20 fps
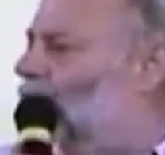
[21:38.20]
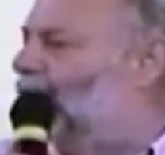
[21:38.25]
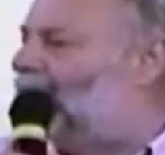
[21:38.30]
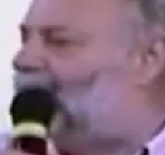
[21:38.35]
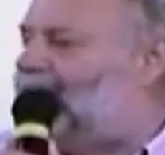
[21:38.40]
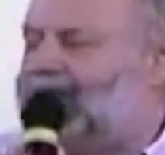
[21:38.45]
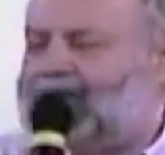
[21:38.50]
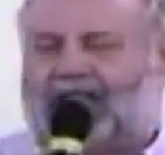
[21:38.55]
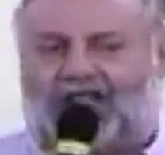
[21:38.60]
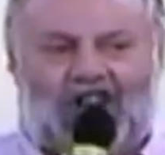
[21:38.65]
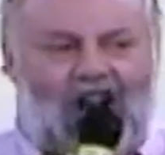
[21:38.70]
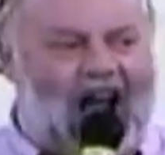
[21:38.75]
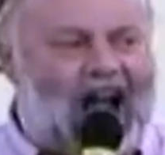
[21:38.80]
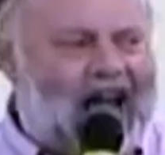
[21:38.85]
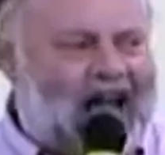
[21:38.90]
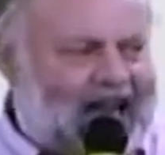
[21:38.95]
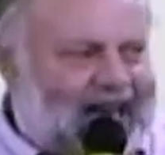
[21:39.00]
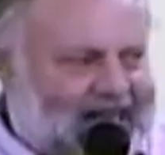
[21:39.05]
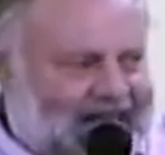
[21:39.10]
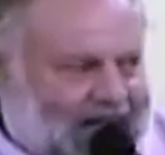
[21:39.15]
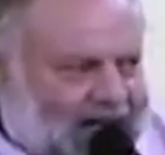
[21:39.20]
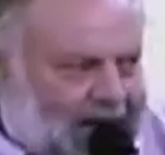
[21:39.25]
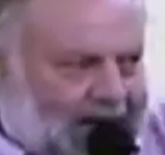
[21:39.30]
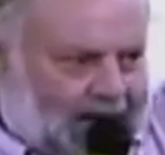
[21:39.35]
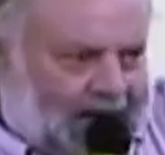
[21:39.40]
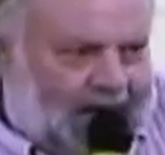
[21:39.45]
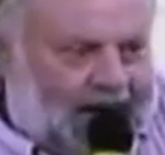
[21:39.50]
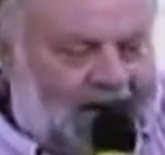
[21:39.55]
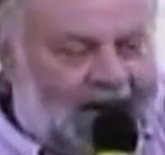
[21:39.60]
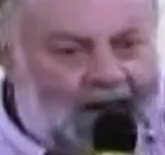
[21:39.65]
with the giant
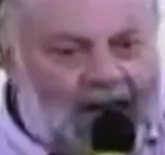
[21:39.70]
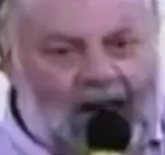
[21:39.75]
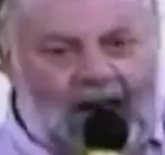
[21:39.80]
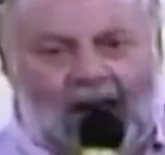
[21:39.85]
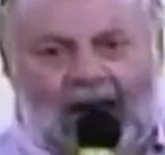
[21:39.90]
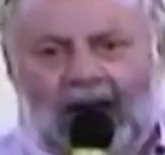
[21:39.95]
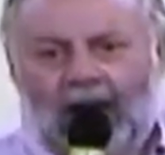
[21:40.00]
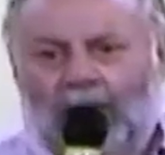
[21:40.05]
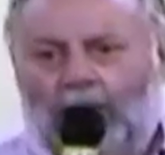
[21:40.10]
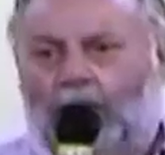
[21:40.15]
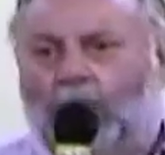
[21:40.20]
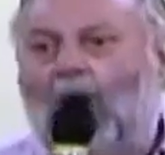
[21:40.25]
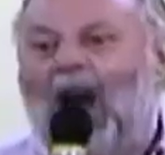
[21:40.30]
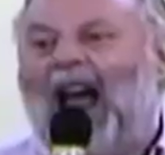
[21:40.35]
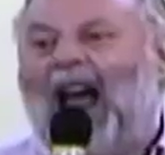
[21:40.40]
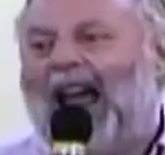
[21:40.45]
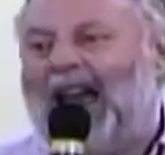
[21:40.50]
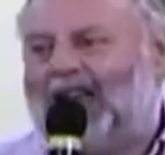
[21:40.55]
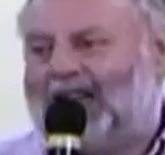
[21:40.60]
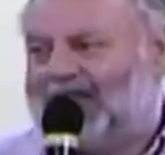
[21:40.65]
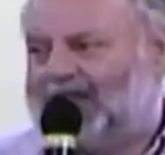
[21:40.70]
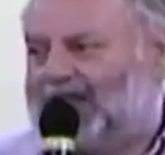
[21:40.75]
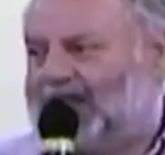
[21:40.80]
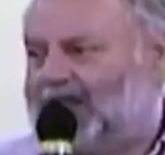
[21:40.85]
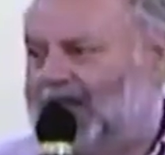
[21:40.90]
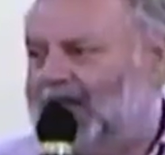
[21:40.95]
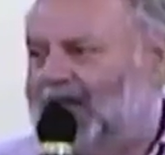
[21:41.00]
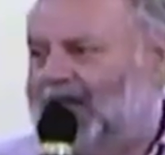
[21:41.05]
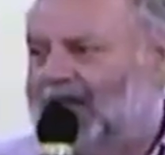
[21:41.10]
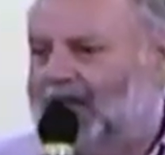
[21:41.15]

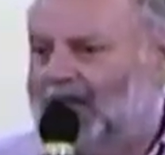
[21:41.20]
brass